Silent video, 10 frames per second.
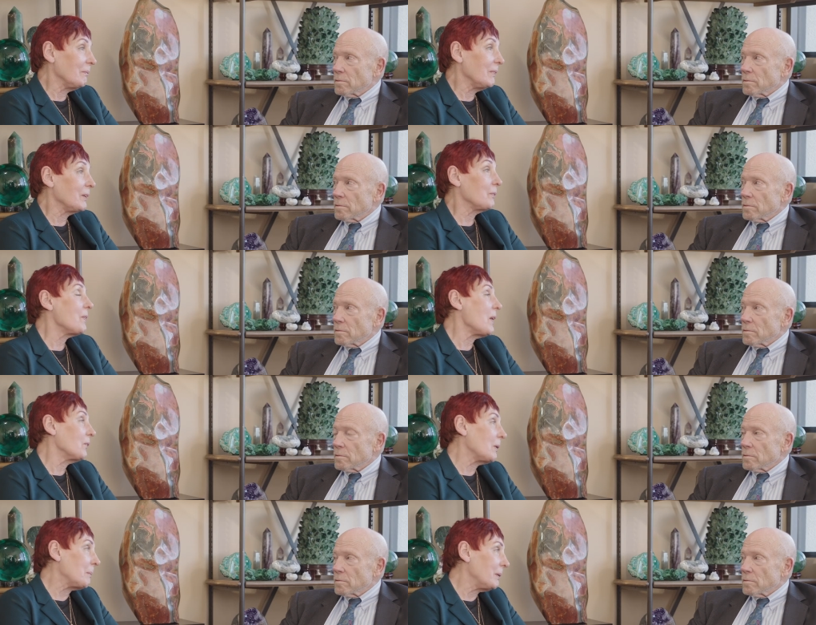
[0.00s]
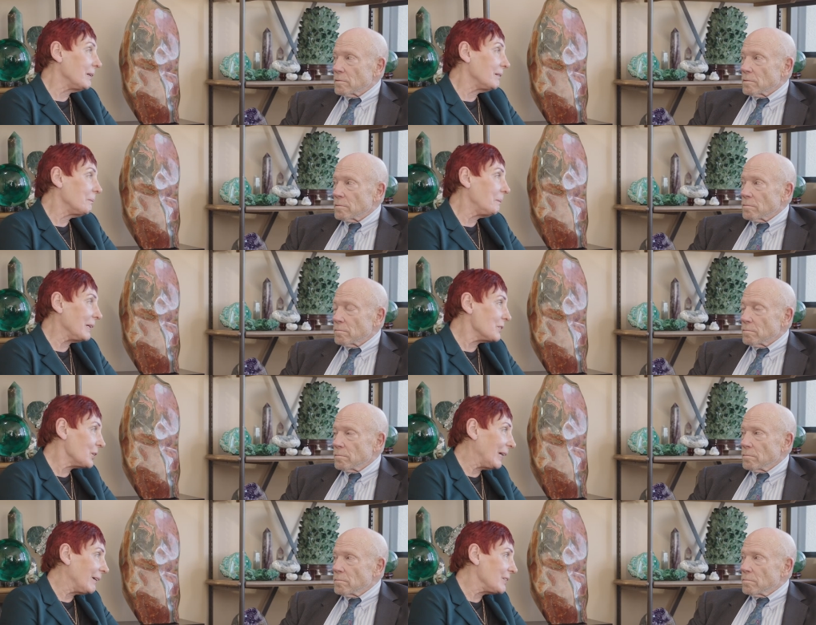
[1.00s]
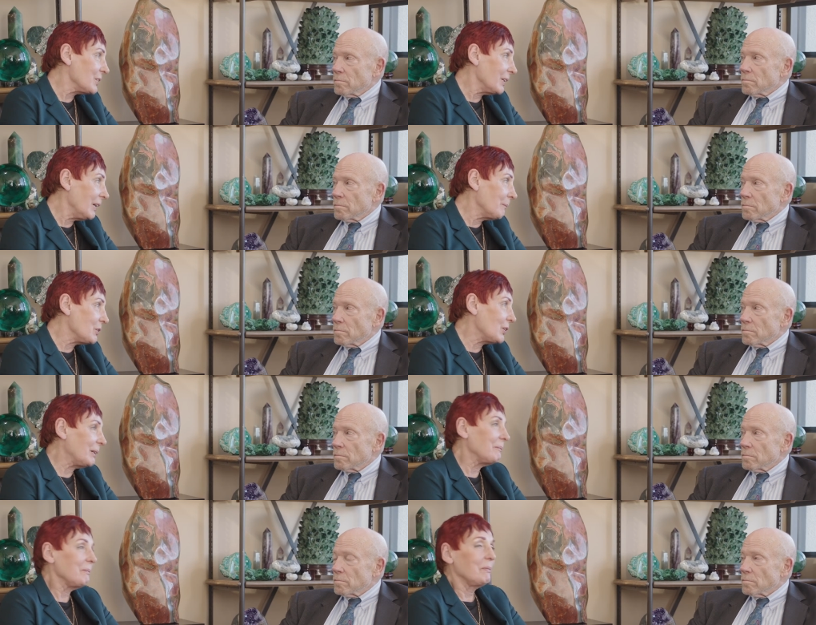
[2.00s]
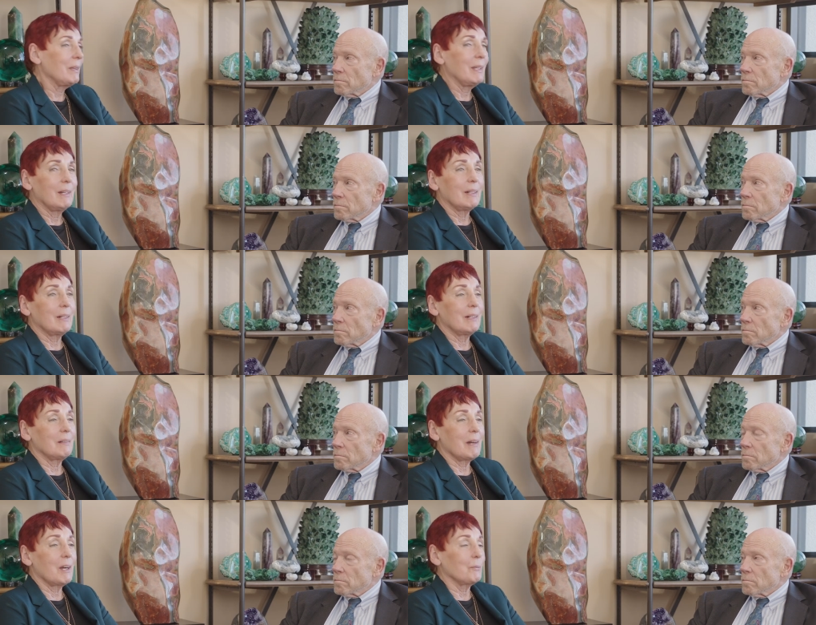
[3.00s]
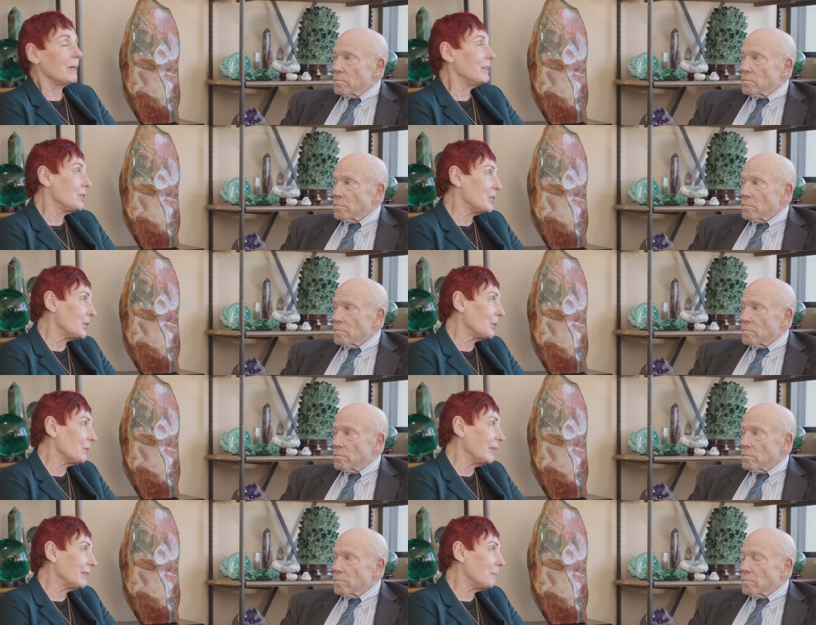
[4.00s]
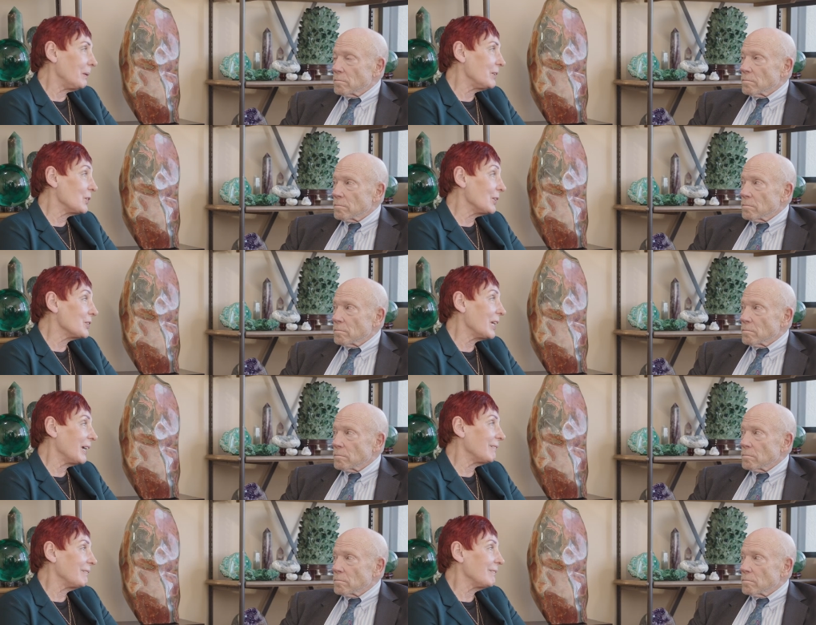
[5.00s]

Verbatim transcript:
Speaker 1: their follow up PET scans and imaging uh, are read to show that the patient has had